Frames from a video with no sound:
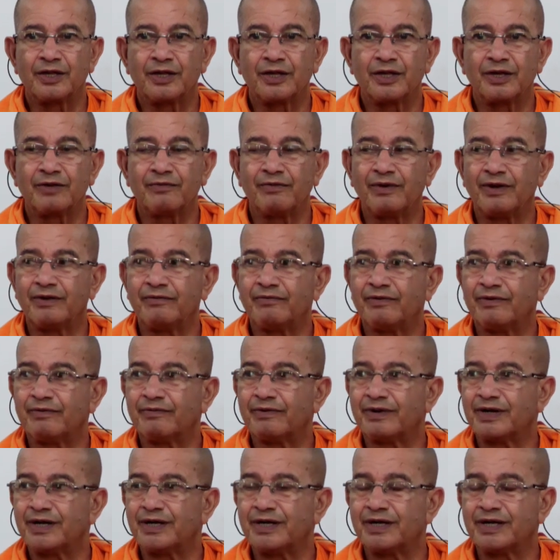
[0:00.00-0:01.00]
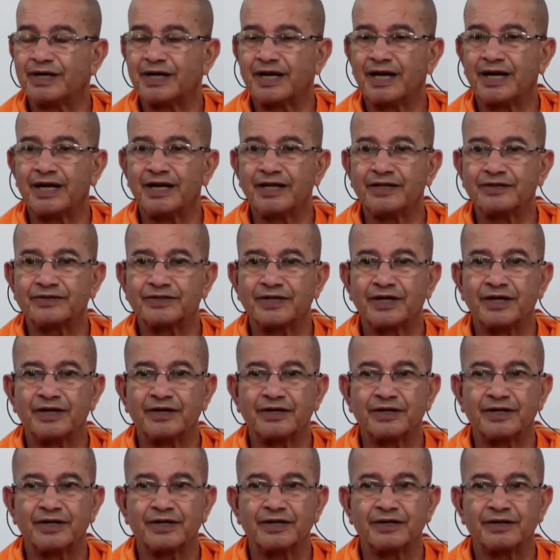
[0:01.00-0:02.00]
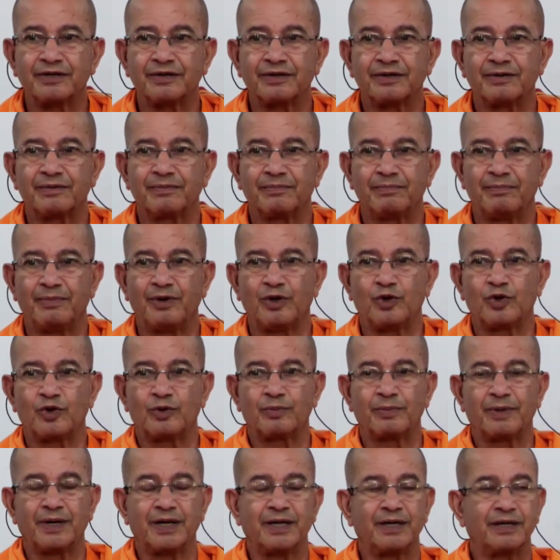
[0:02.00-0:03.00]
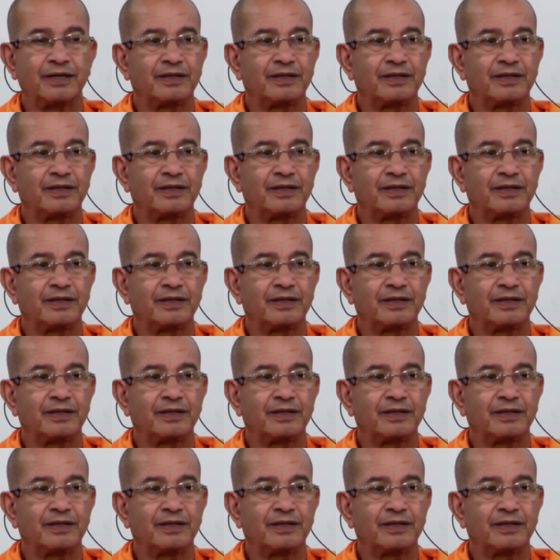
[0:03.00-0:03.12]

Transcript: When we were in training center, Pilurmat,